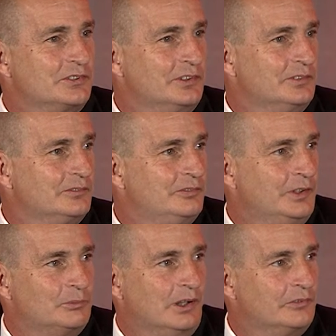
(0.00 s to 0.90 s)
in
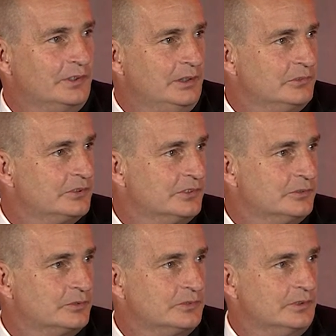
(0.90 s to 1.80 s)
football teams
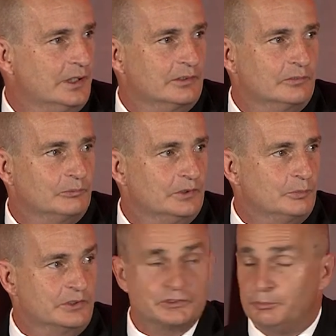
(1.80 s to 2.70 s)
is not as
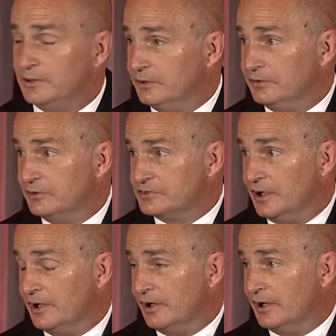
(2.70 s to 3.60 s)
much to be
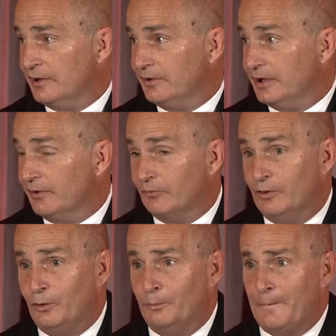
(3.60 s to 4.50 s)
desired. I, I don't
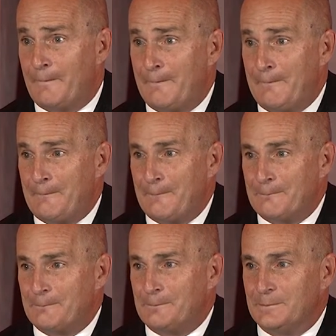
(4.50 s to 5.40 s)
know.
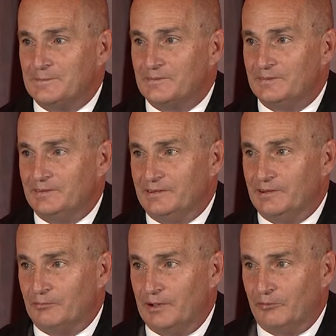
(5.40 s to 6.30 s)
You
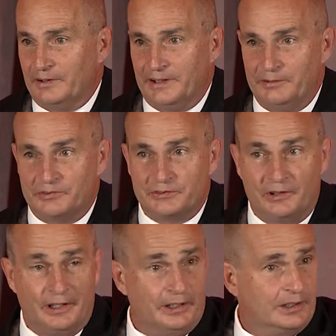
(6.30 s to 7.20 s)
know, might want to get him
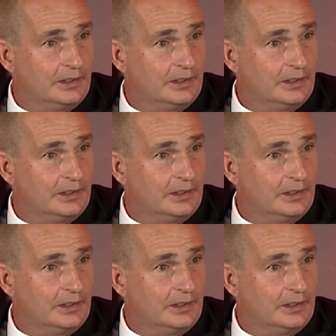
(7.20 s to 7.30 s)
straight.